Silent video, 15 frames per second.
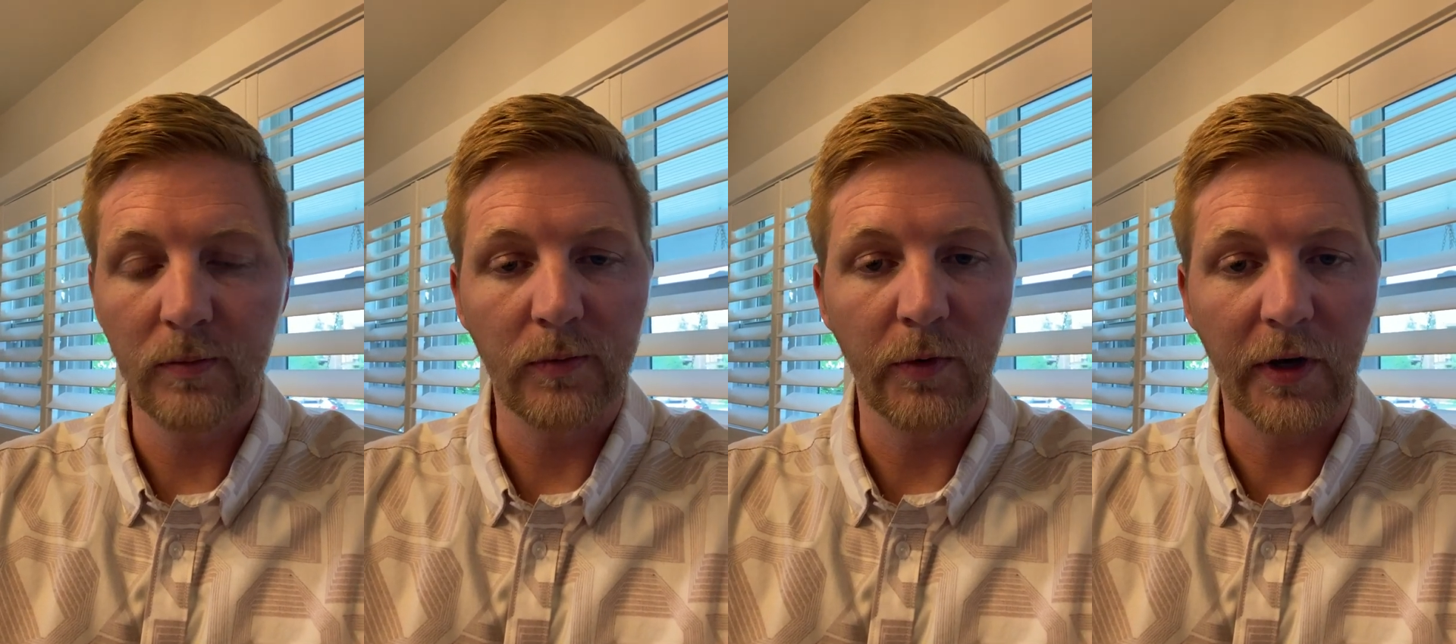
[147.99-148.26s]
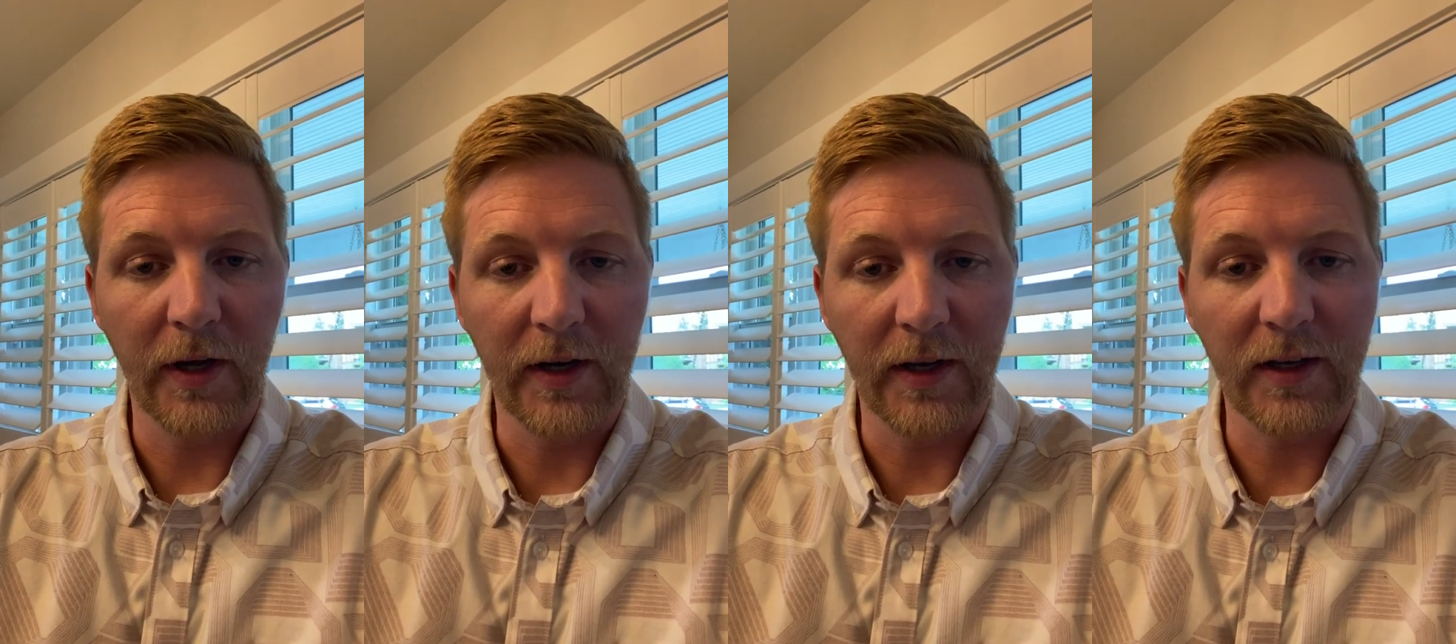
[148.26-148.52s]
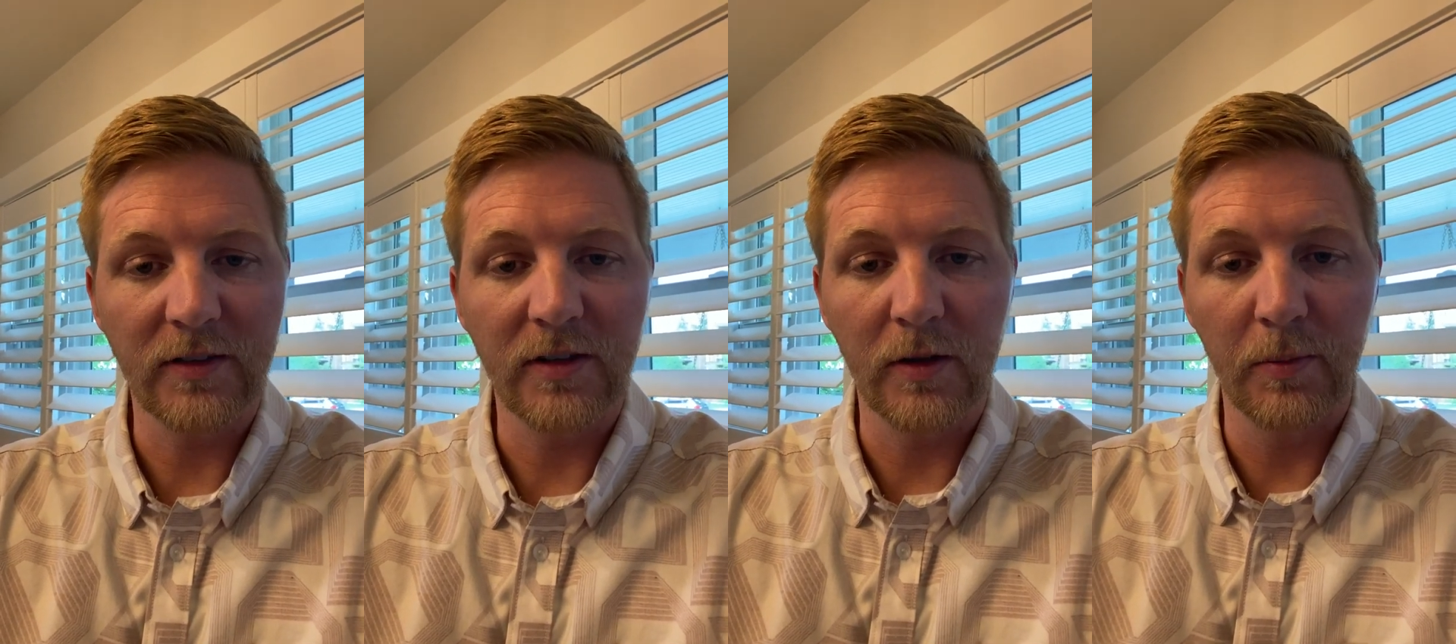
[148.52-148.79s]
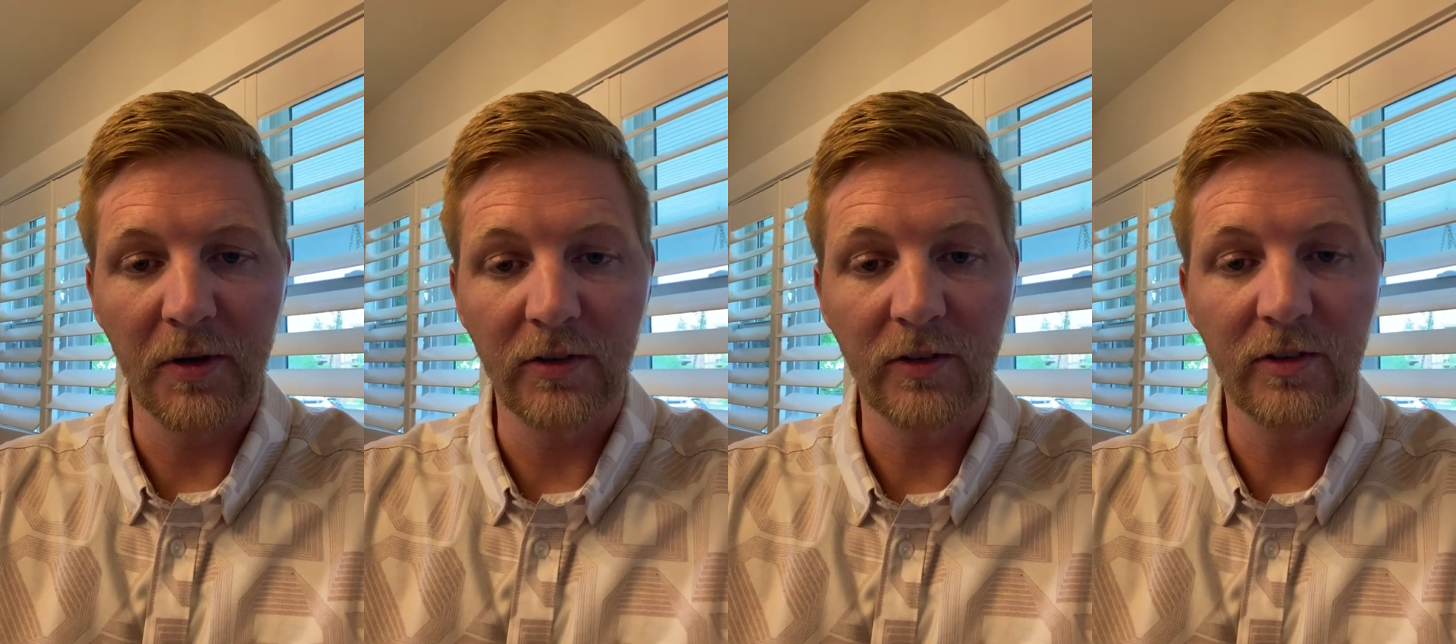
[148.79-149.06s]
we kind of get to the
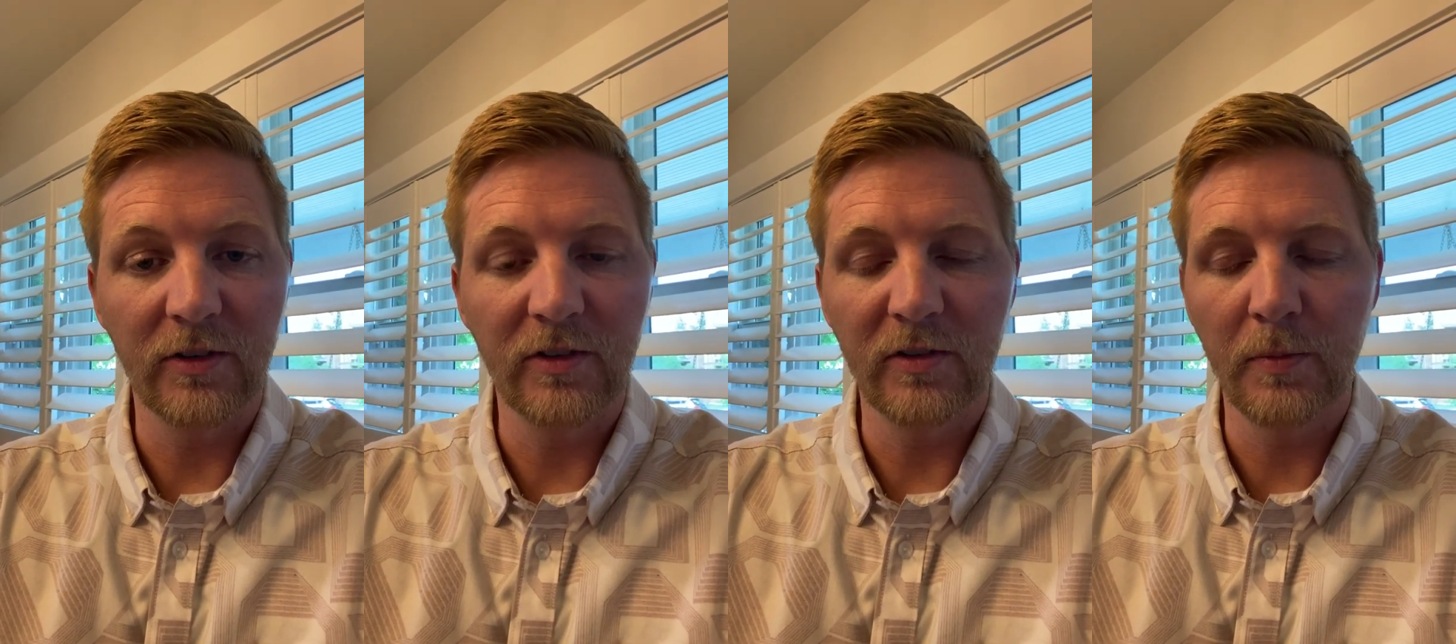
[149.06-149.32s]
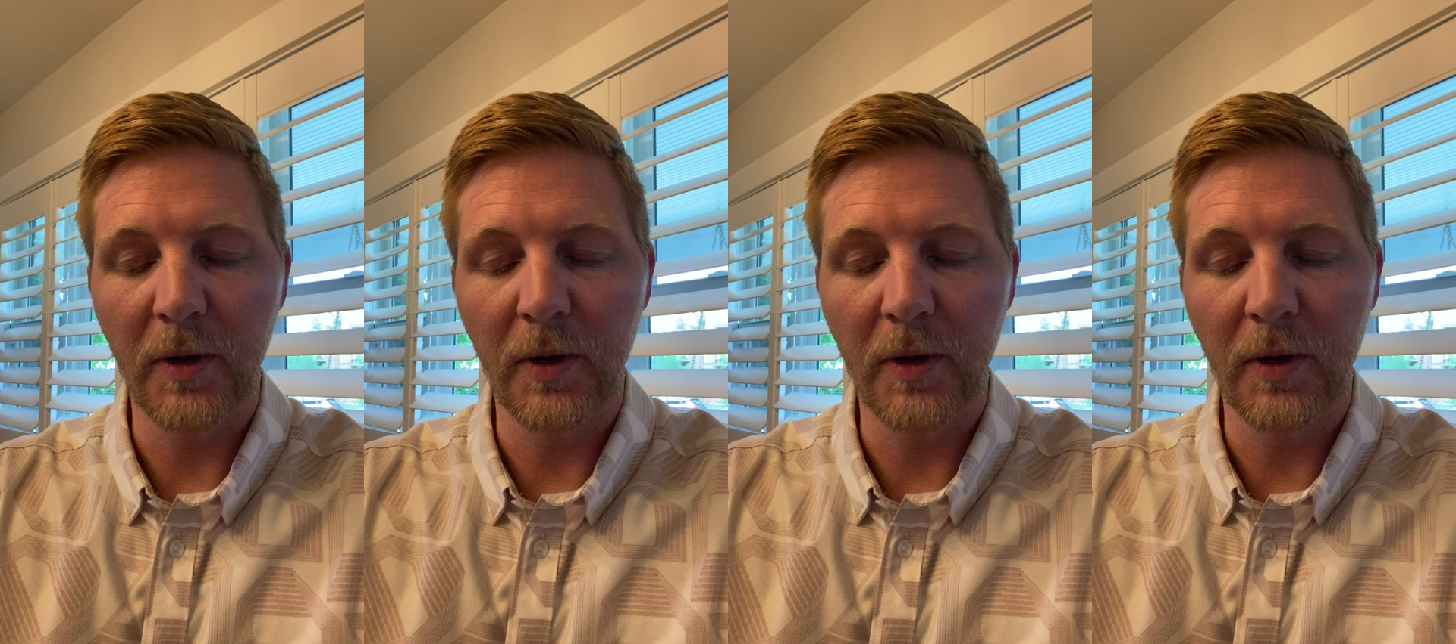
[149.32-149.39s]
busy season,